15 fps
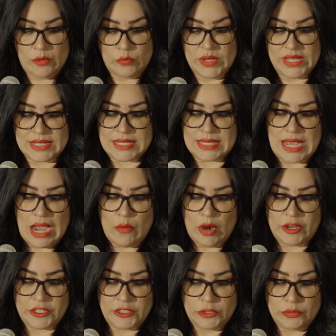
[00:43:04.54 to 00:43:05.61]
We can see how
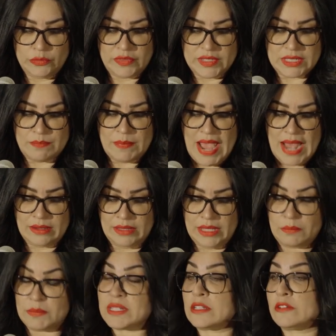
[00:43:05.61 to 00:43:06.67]
our youth is
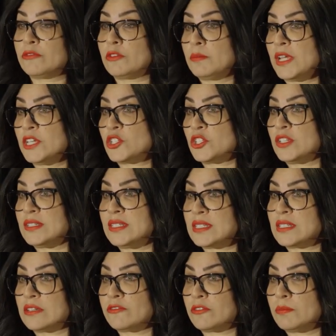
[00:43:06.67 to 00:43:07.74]
battling misinformation and
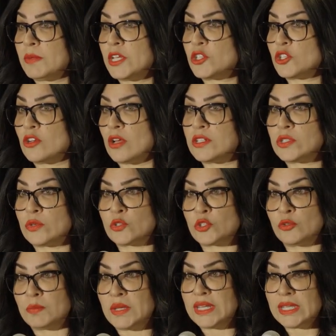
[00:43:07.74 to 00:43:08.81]
disinformation on
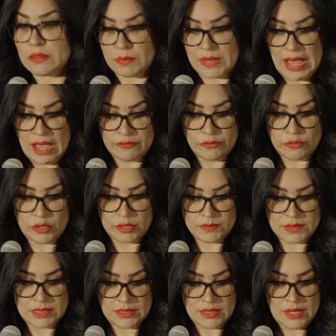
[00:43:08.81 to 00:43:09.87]
social media
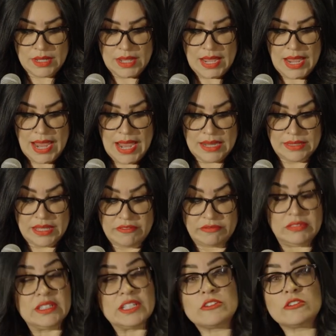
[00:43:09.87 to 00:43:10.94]
platforms, and
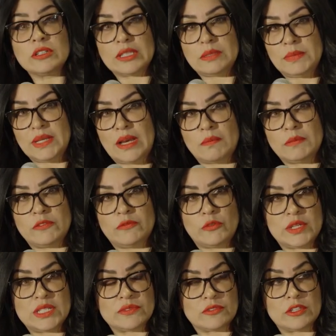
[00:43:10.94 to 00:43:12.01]
they've literally become the
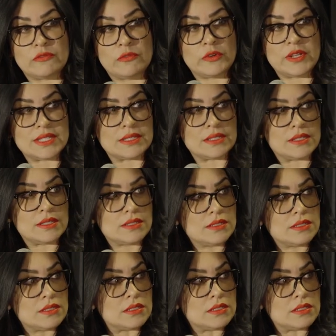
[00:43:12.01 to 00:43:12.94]
voice for the voiceless.